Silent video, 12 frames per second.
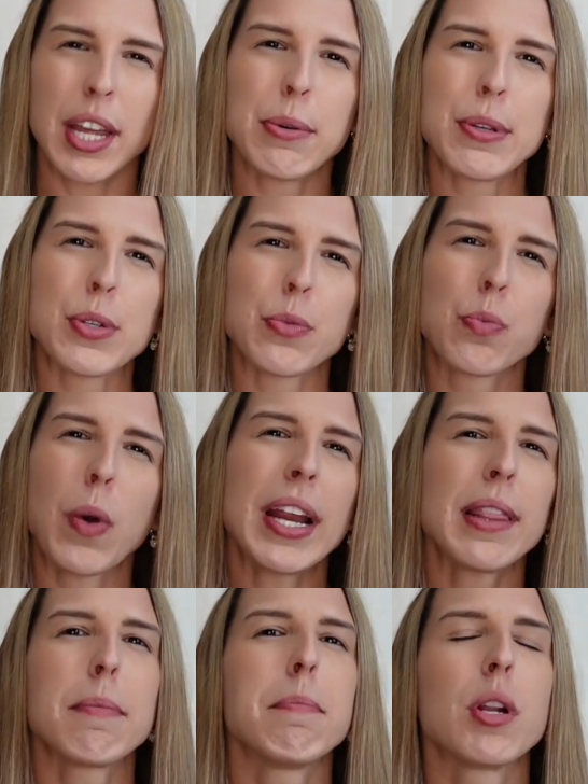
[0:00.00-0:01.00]
It was right
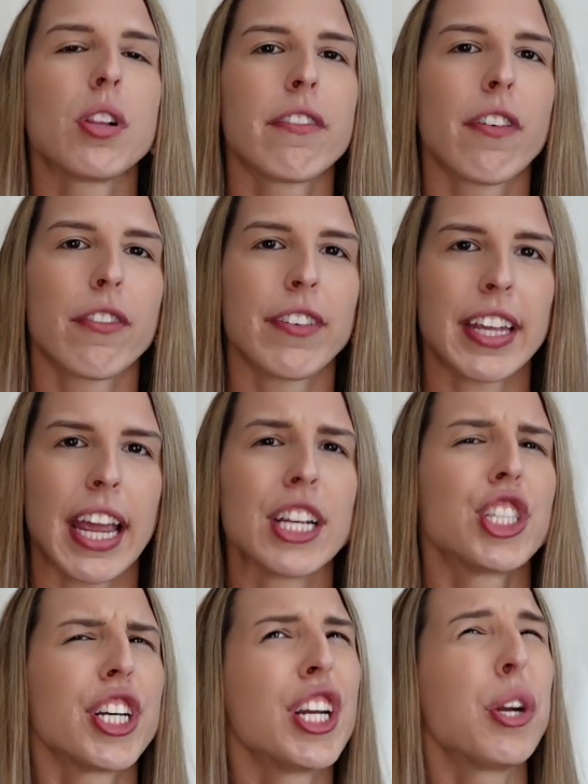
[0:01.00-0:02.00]
in the middle of our
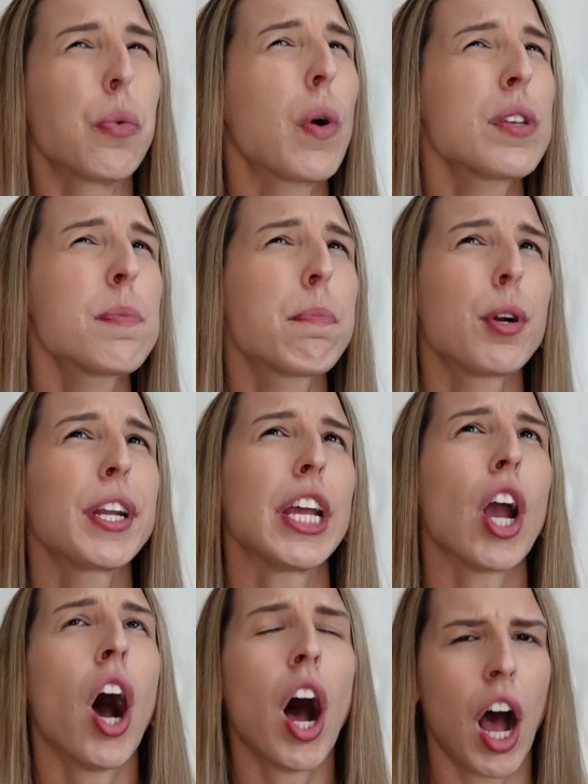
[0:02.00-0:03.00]
vacation and it was pretty
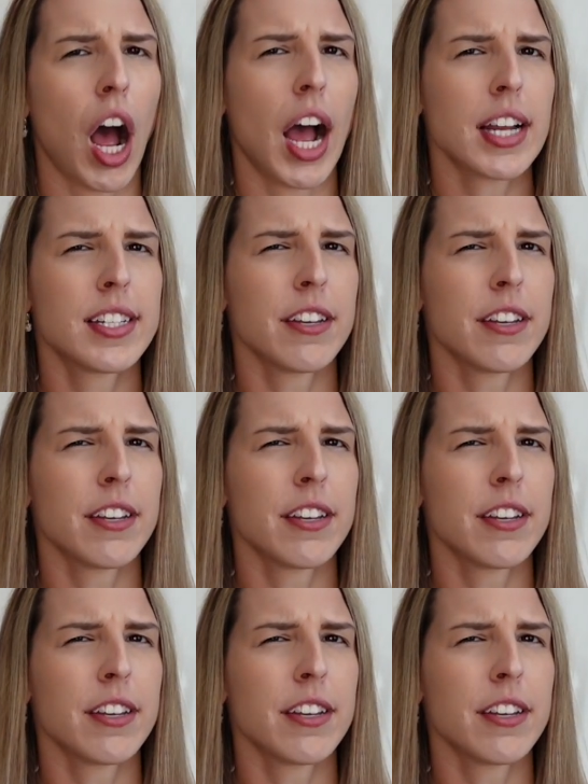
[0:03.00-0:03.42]
hot,